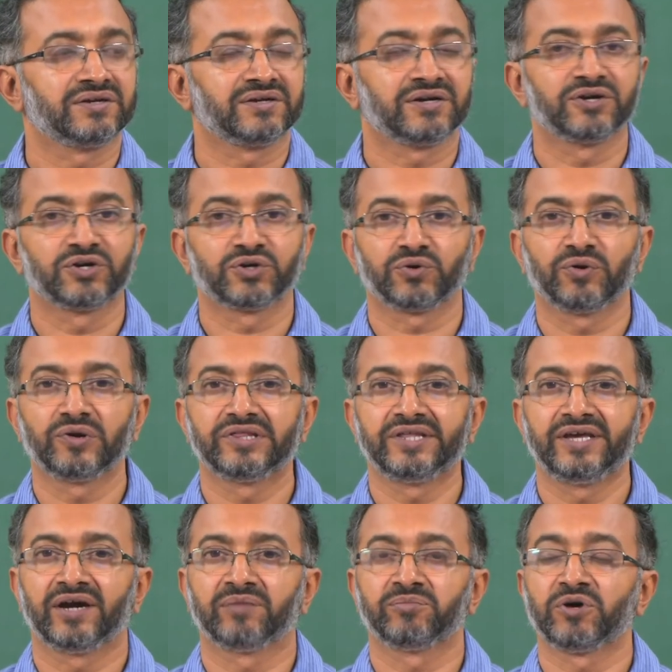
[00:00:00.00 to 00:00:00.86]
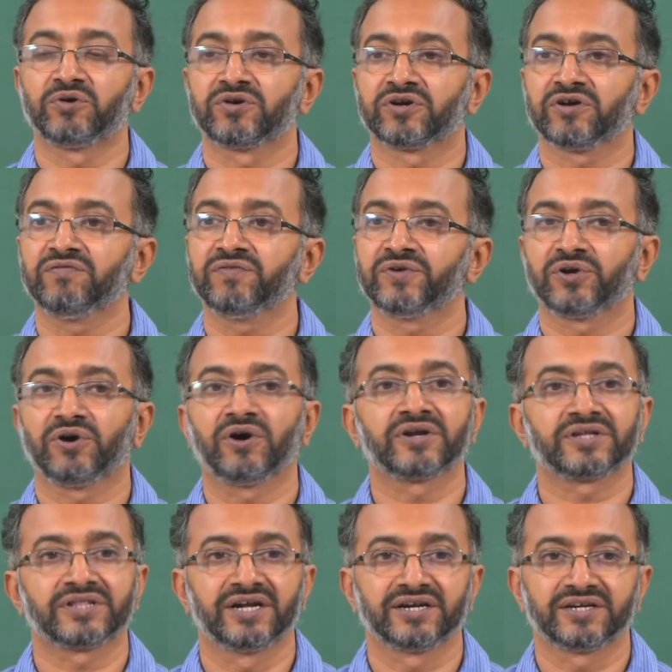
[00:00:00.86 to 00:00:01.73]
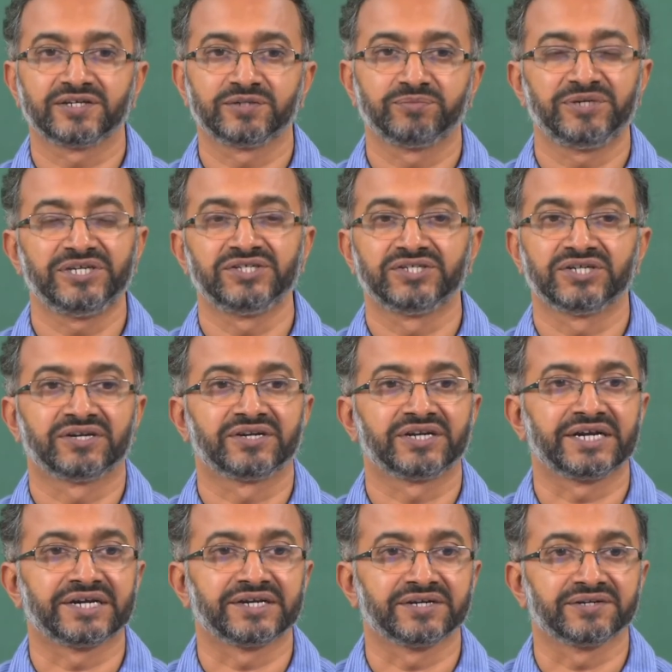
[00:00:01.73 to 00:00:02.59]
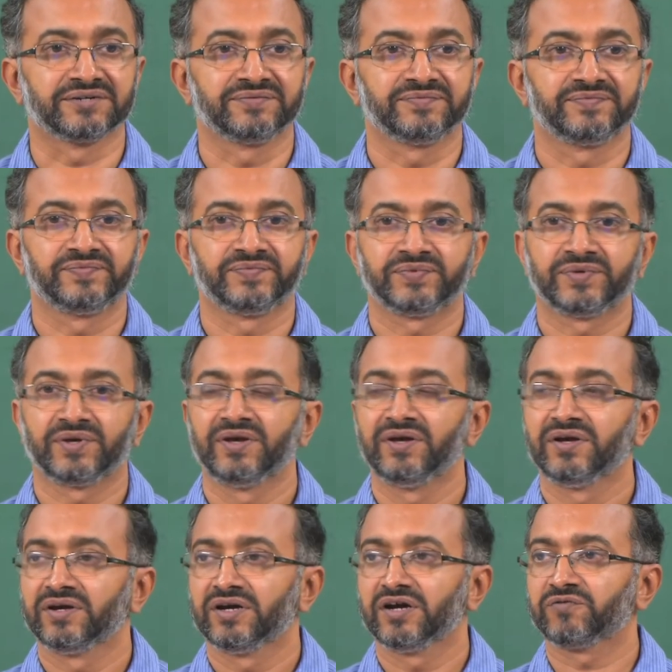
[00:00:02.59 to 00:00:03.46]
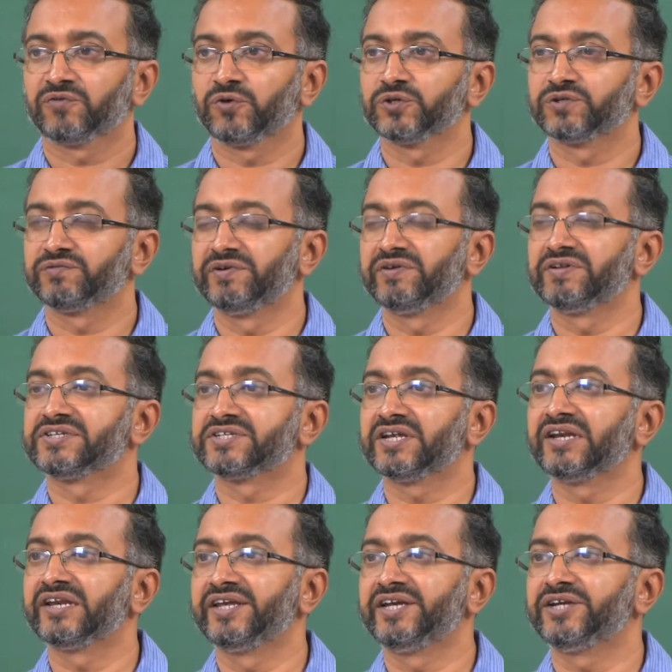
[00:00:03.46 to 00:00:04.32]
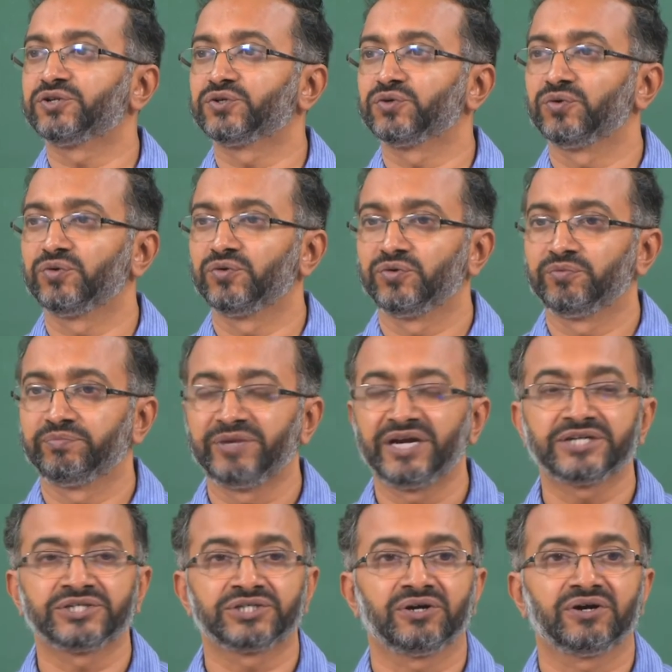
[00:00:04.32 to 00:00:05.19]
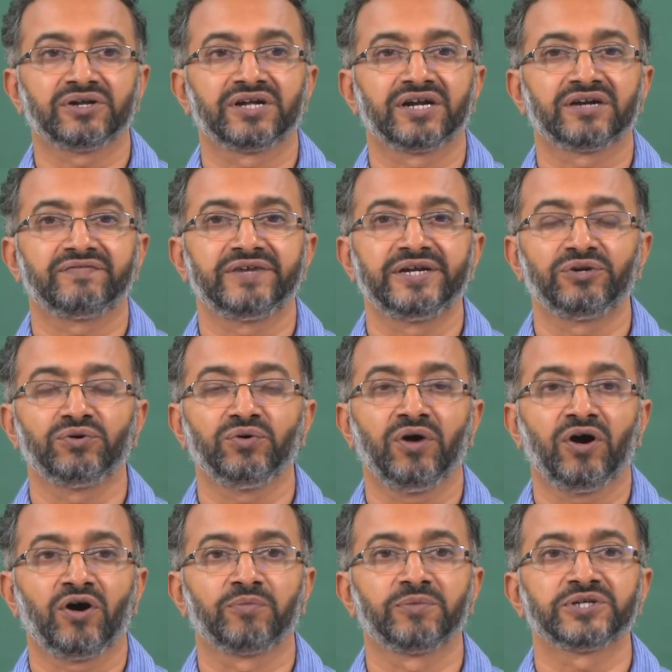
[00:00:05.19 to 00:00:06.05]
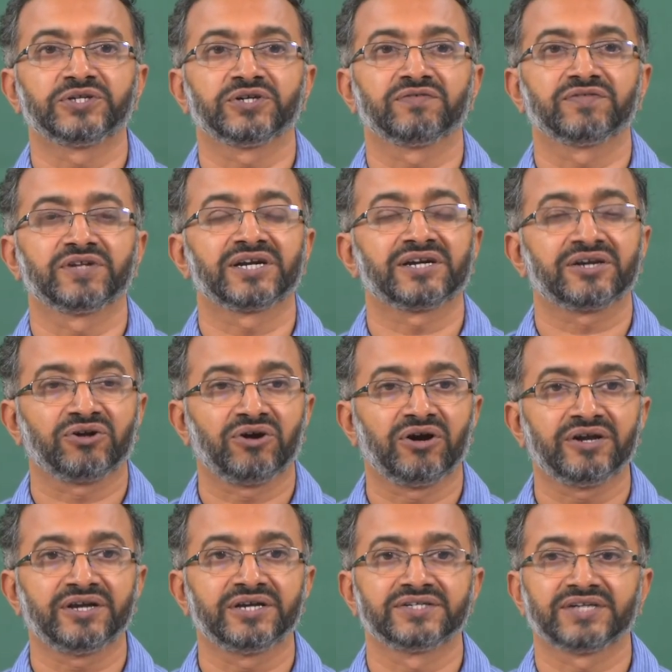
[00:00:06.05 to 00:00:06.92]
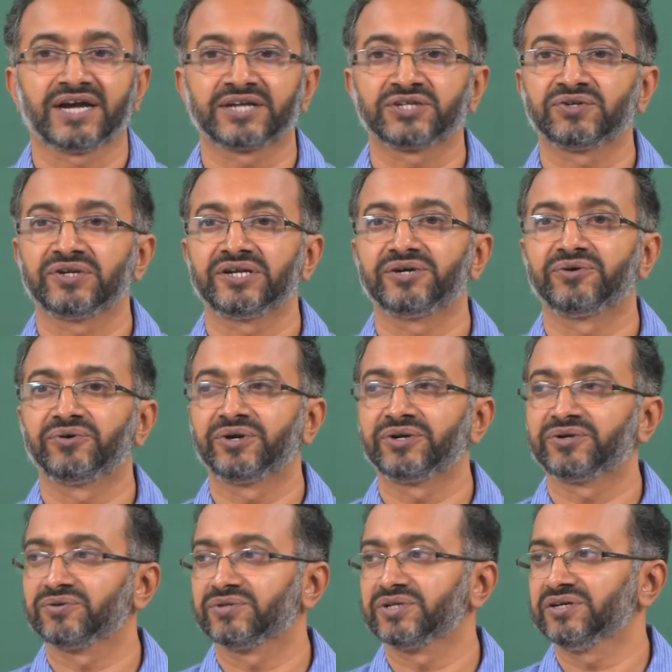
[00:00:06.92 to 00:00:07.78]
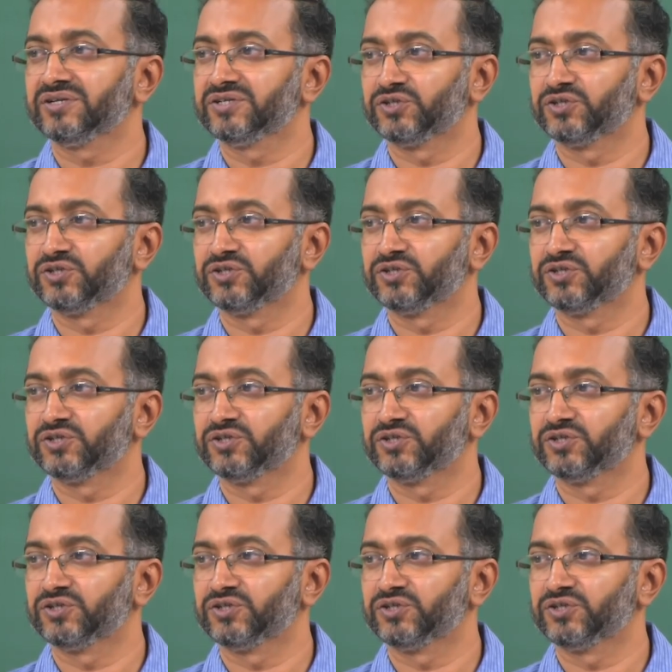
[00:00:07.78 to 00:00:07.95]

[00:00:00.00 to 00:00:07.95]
control the amount of torque that is being generated. Of course, we will still need to make sure that we know how much of that torque is actually going to the